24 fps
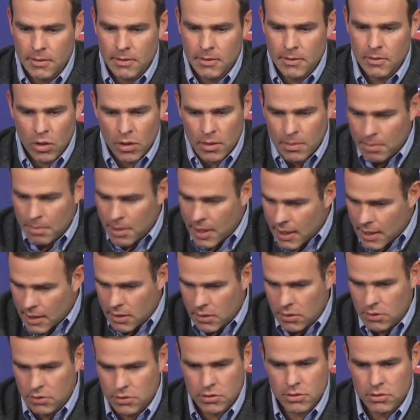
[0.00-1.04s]
we're
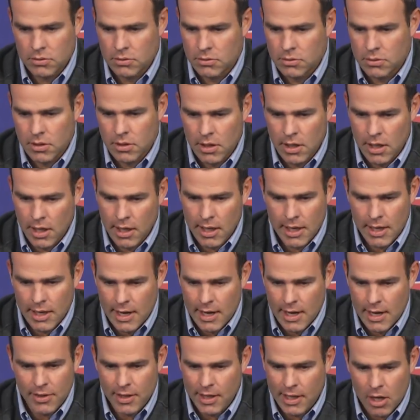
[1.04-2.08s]
competitors, and
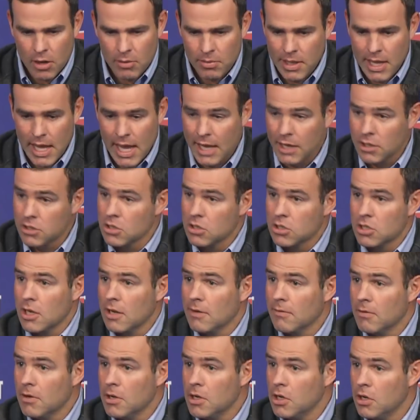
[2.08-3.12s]
I think I'll be anxious
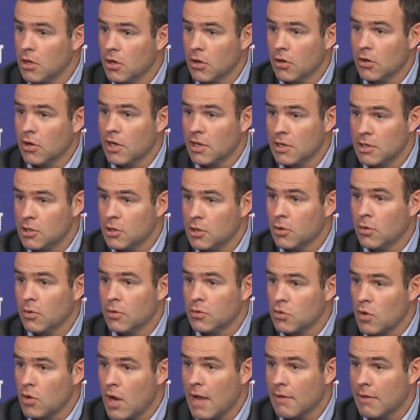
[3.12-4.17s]
every year until
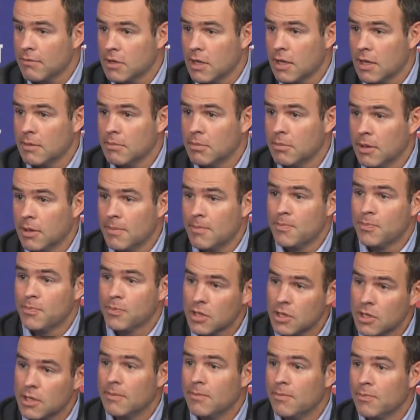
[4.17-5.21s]
draft day. But,
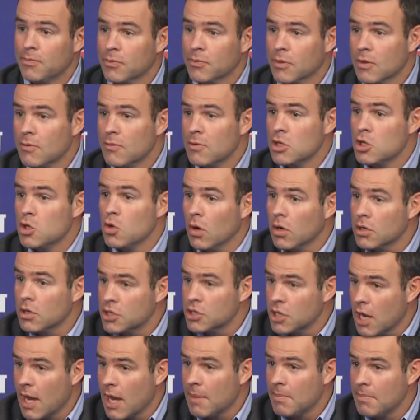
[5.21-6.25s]
again, we do our
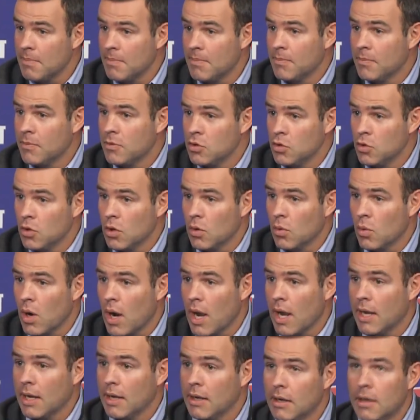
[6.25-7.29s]
job, do it
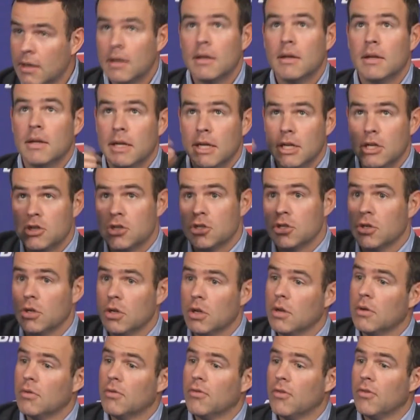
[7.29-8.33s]
right, it should
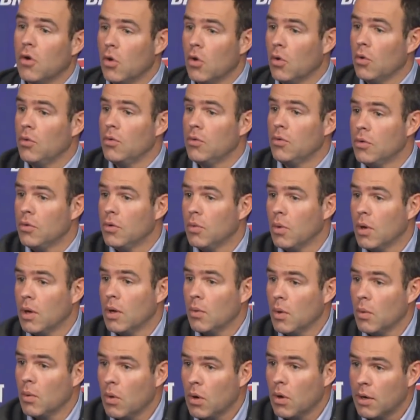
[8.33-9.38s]
unfold the way
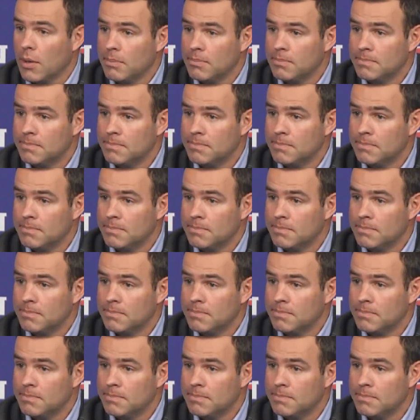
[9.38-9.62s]
we want.